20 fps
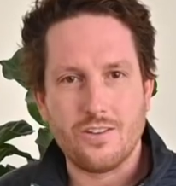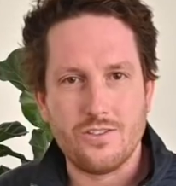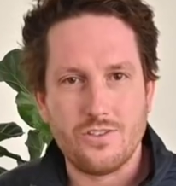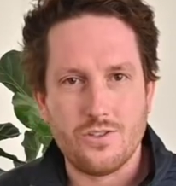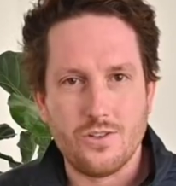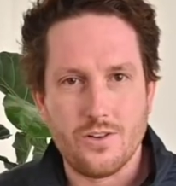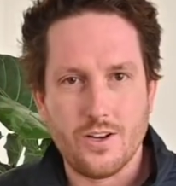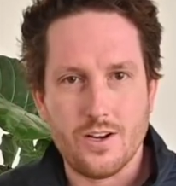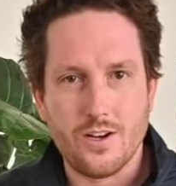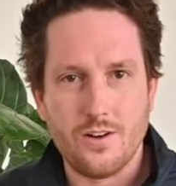in a
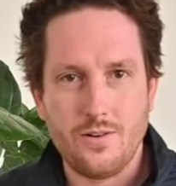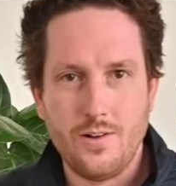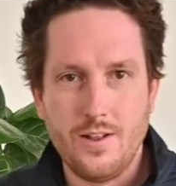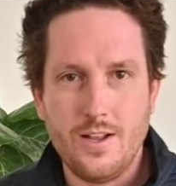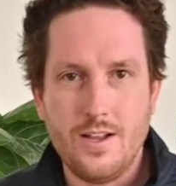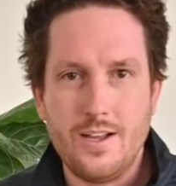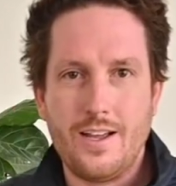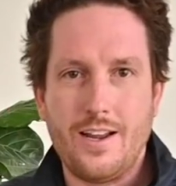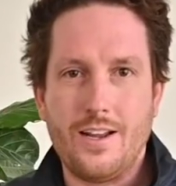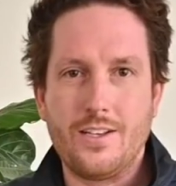studio and
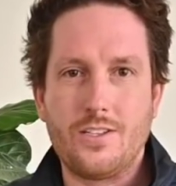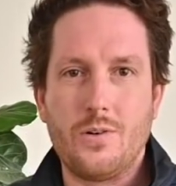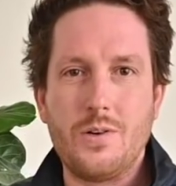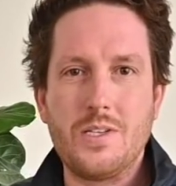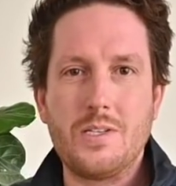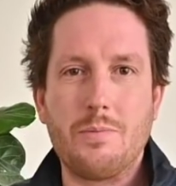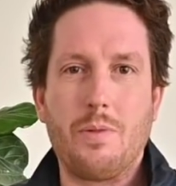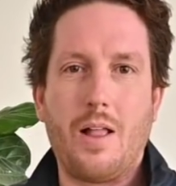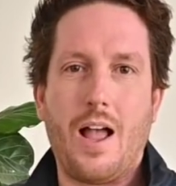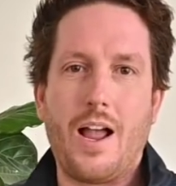it's
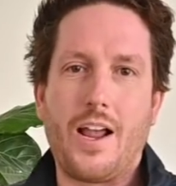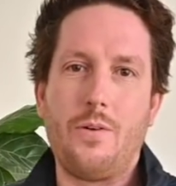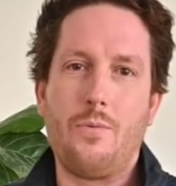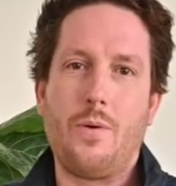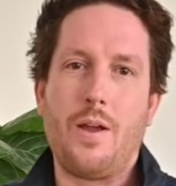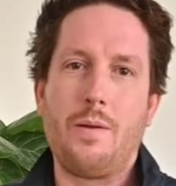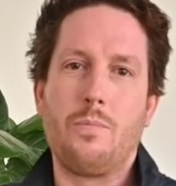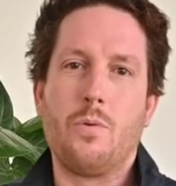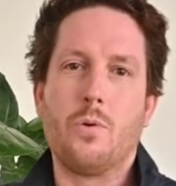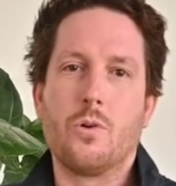always a black and
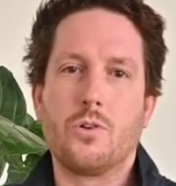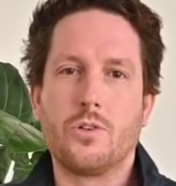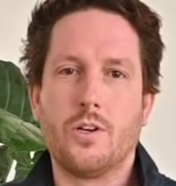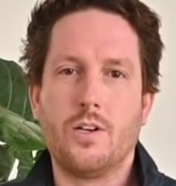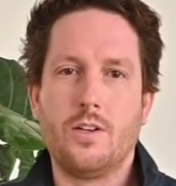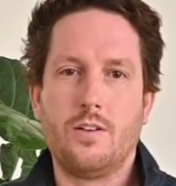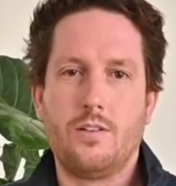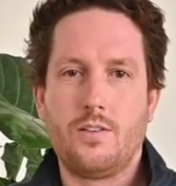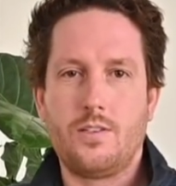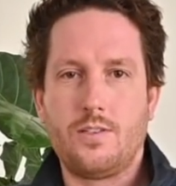white
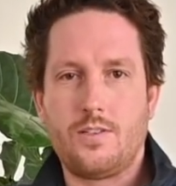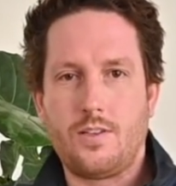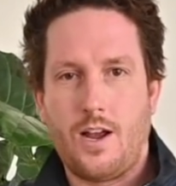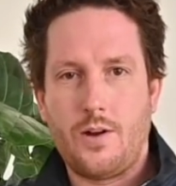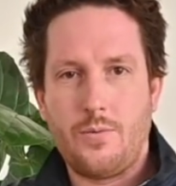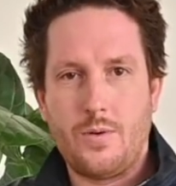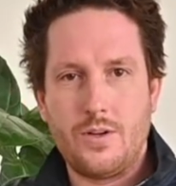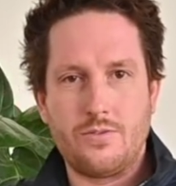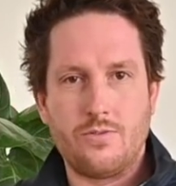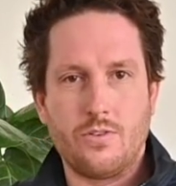portrait,
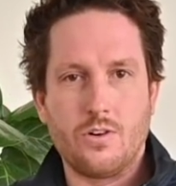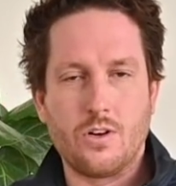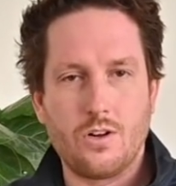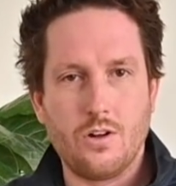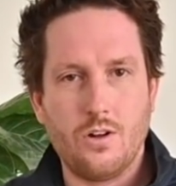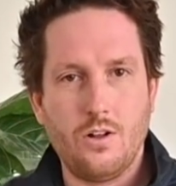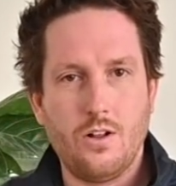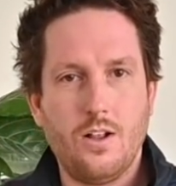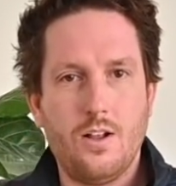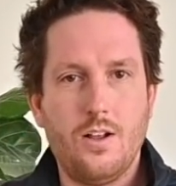sideways
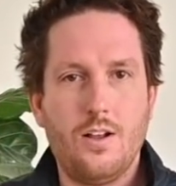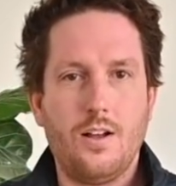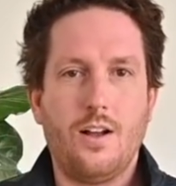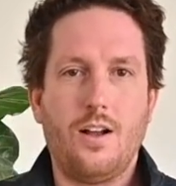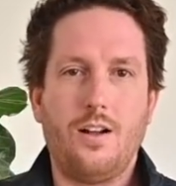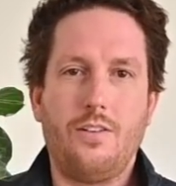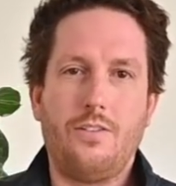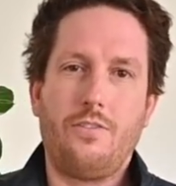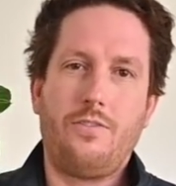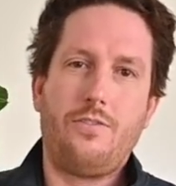vertical
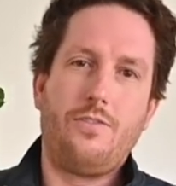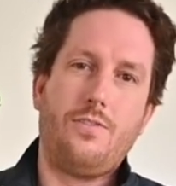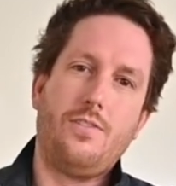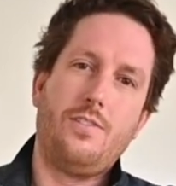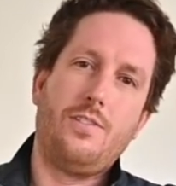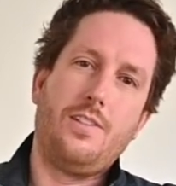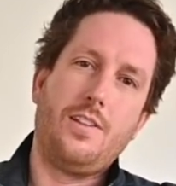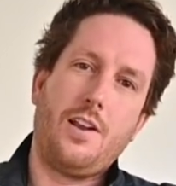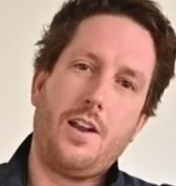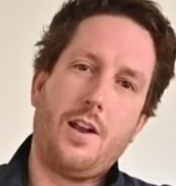of
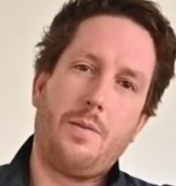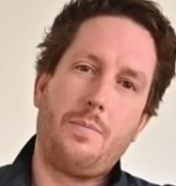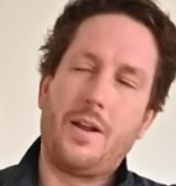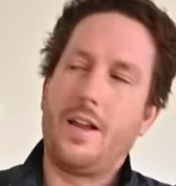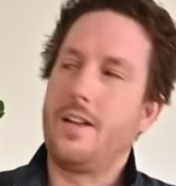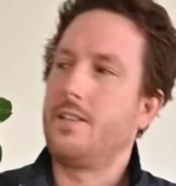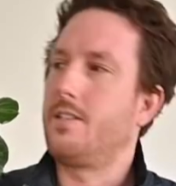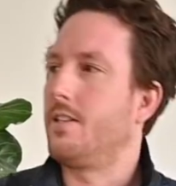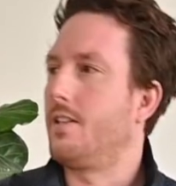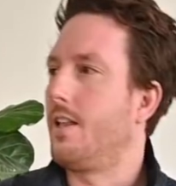leaning up
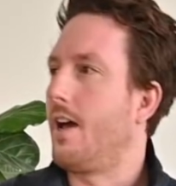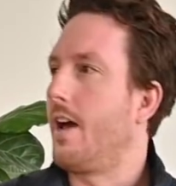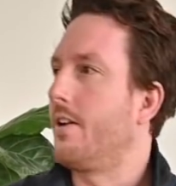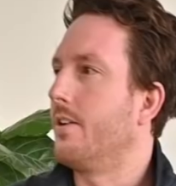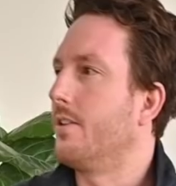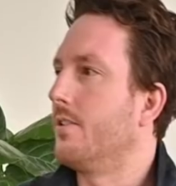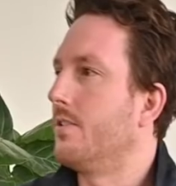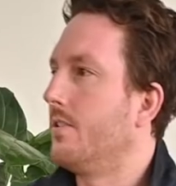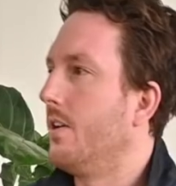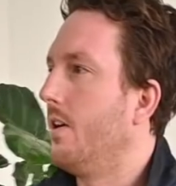against the
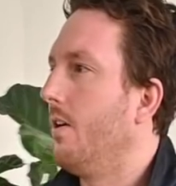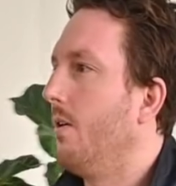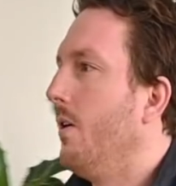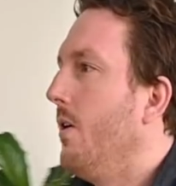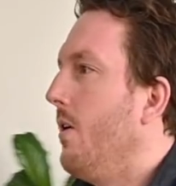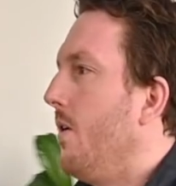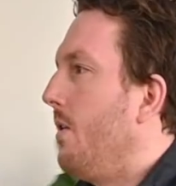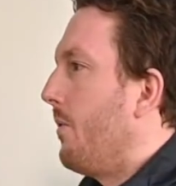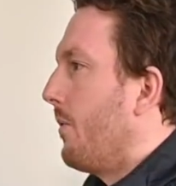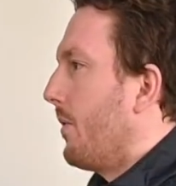ladder. So
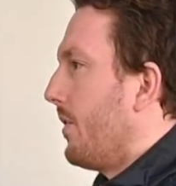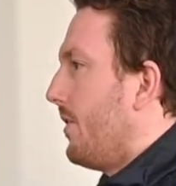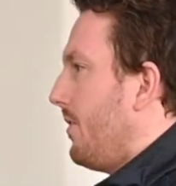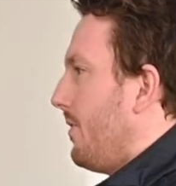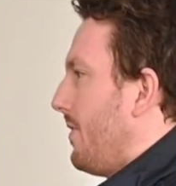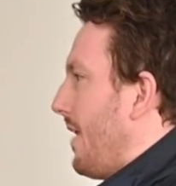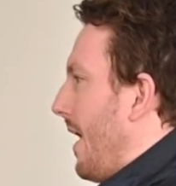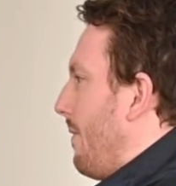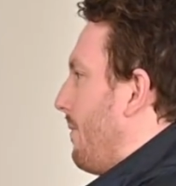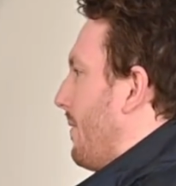we're gonna
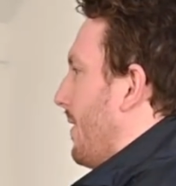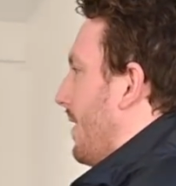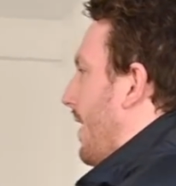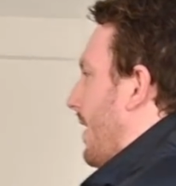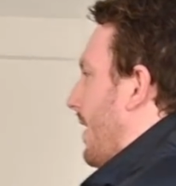do that one